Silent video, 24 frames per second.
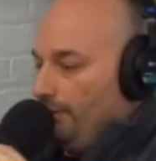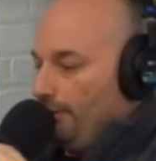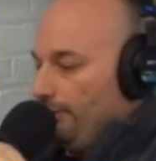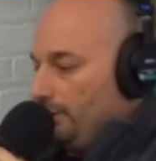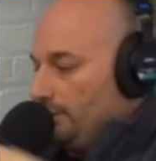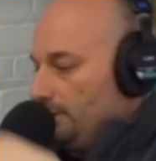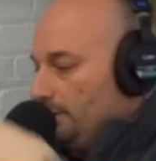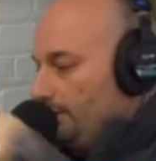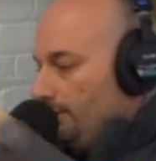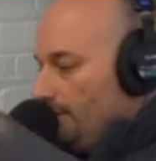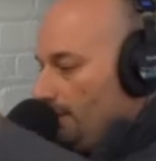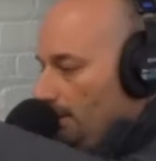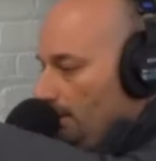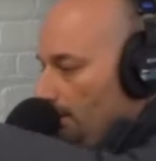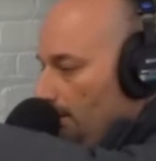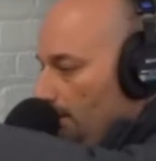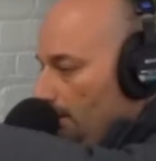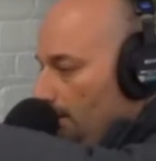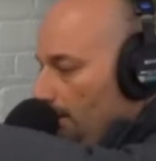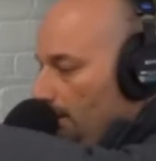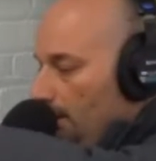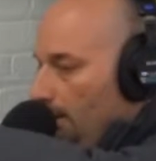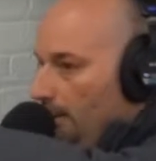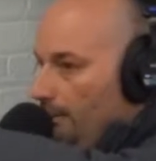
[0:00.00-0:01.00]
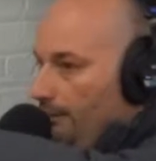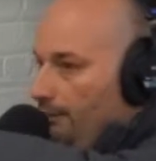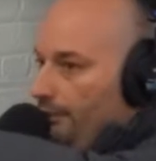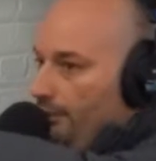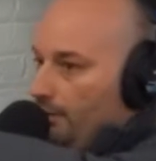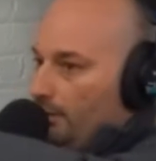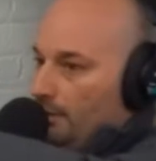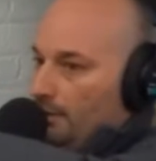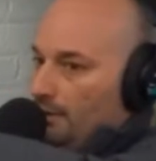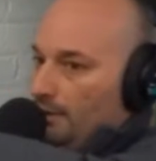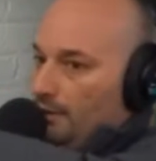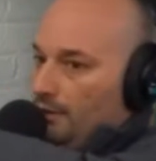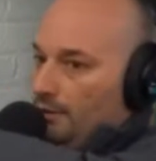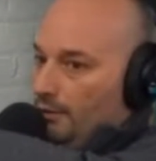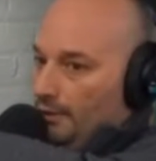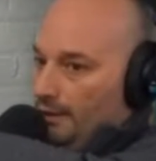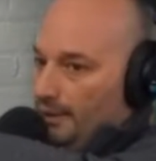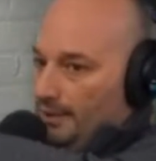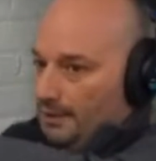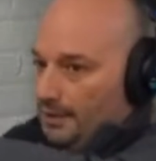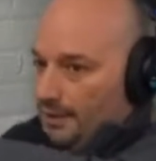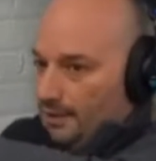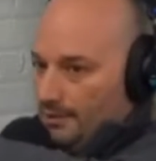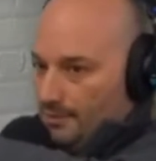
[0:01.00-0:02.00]
Well, first of all, if your your
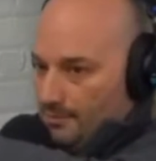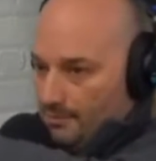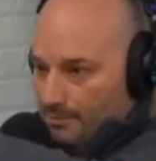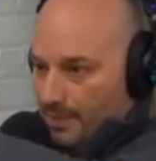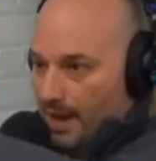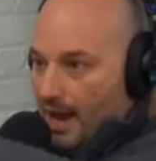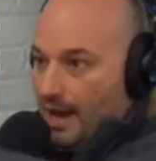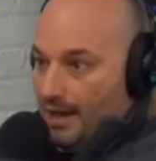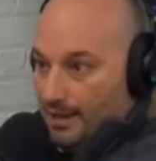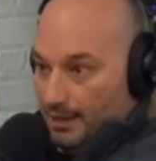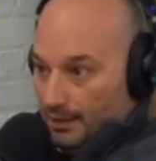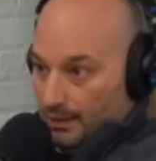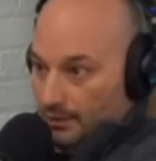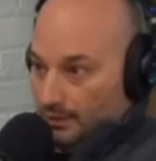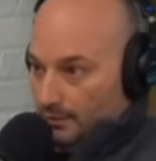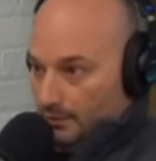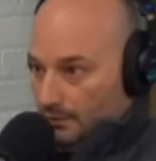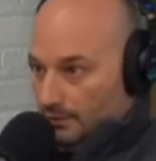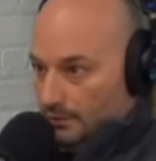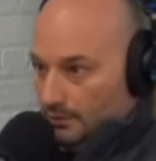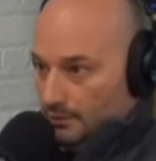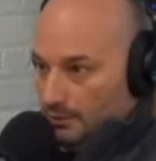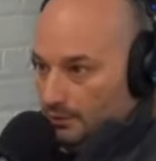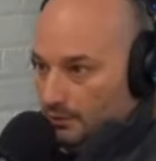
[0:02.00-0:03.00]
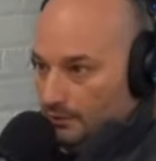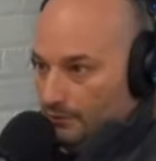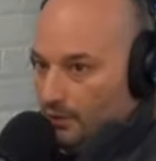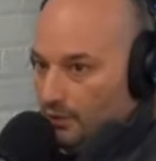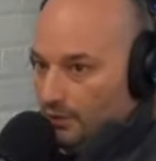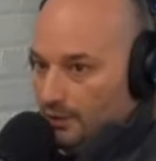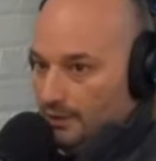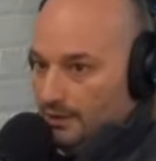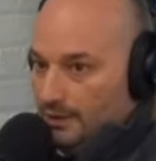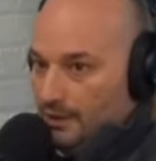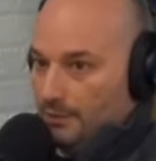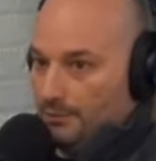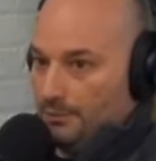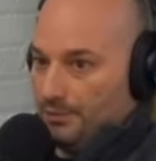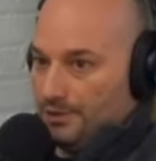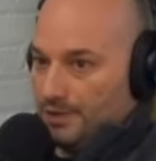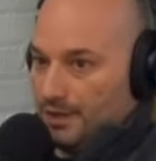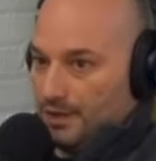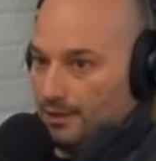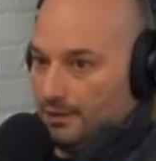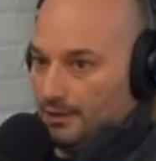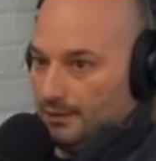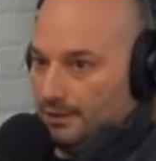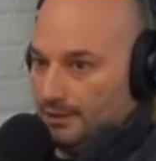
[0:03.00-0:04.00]
list isn't buying, so if only 10%
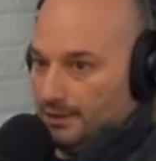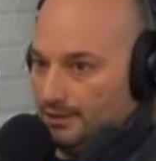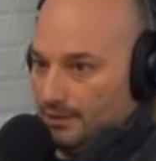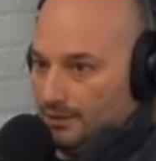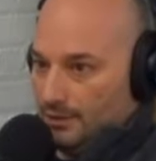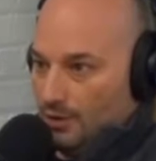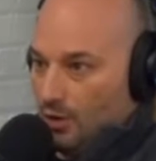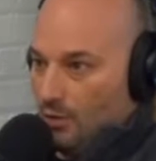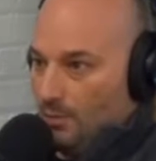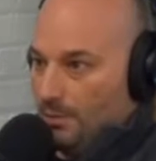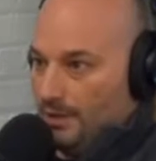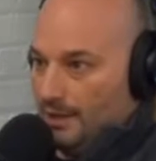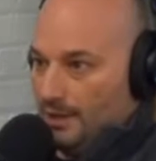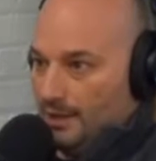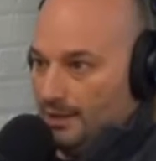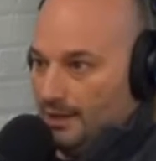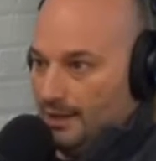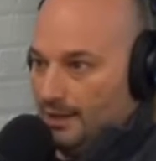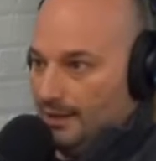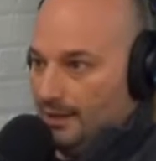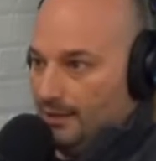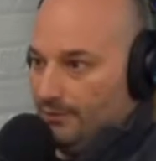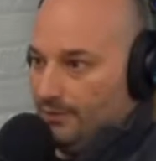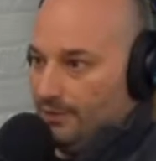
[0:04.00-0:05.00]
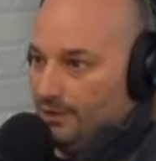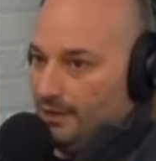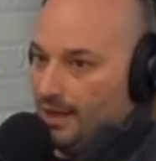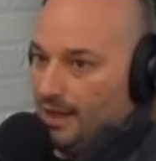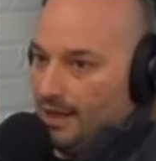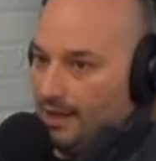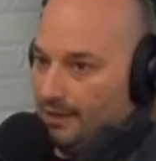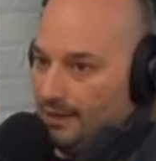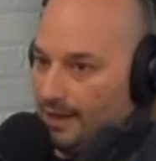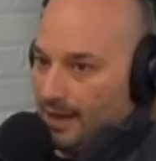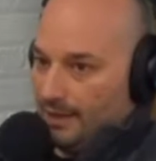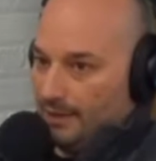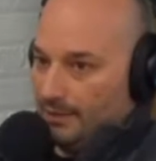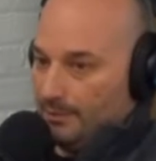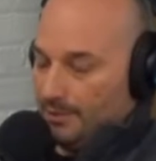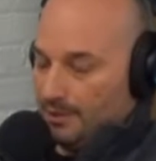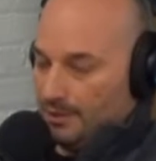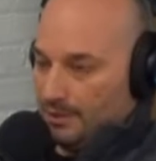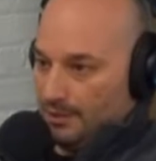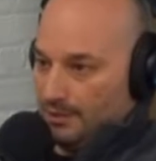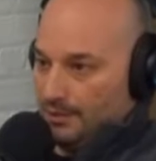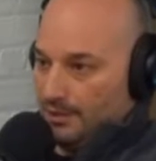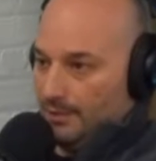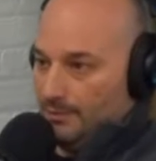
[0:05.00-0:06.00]
of the list is opening on any given day,
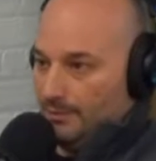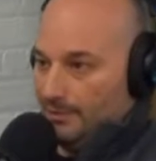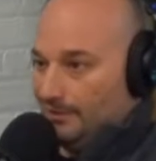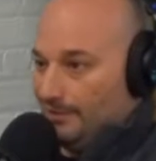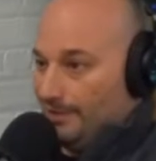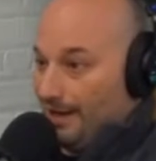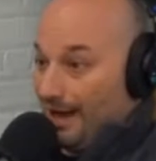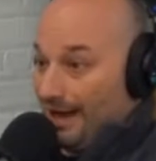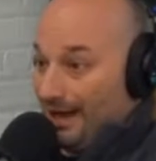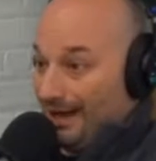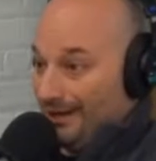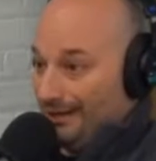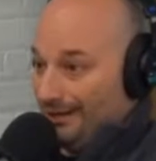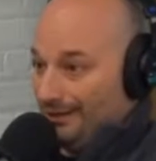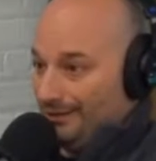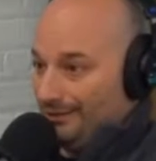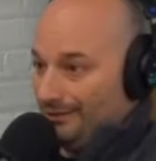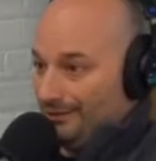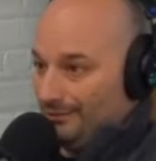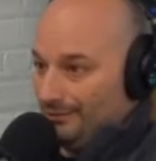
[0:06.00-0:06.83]
90% of them are not.